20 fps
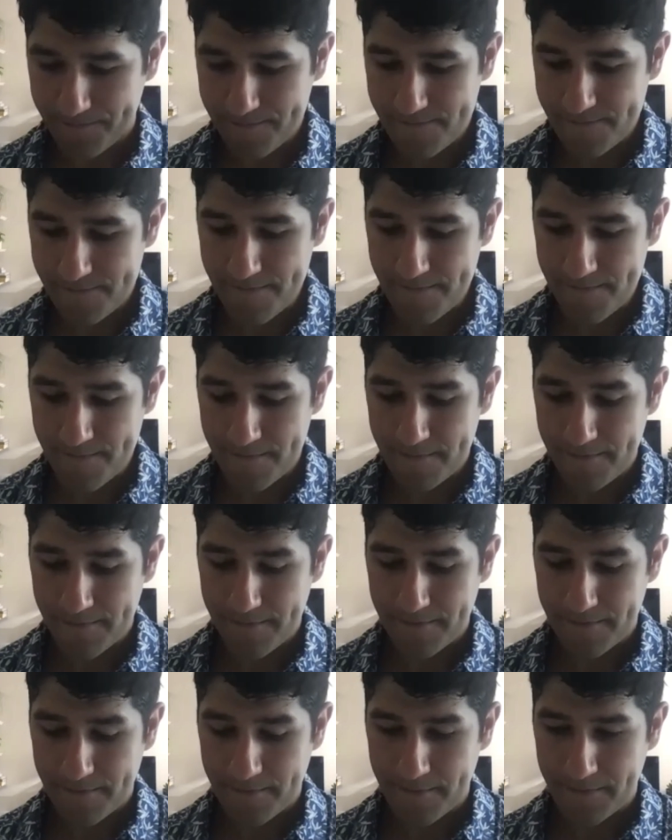
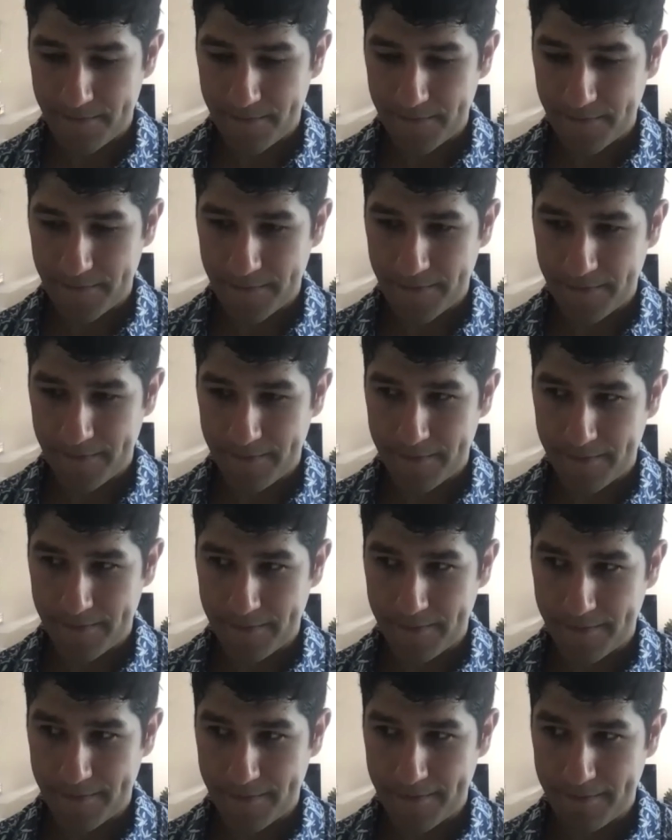
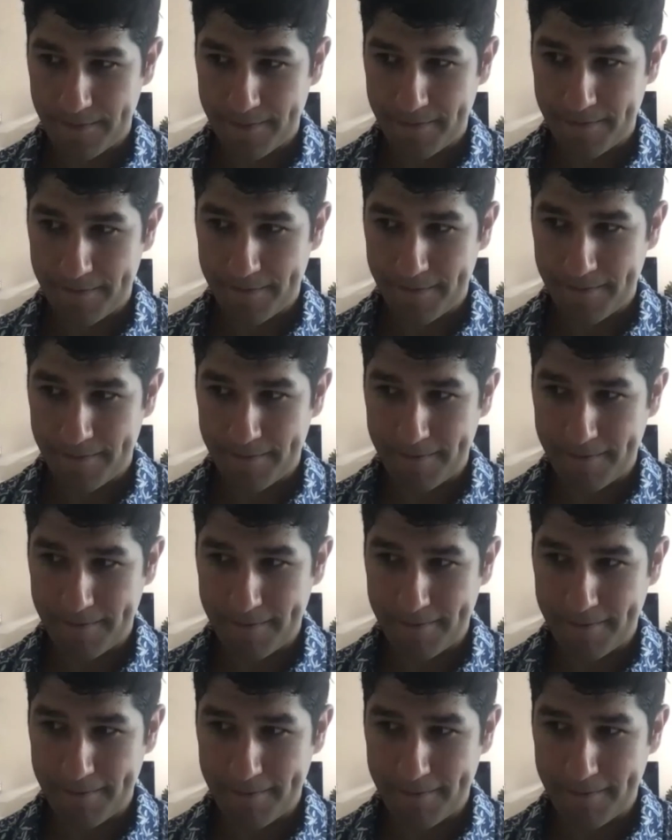Nothing is said.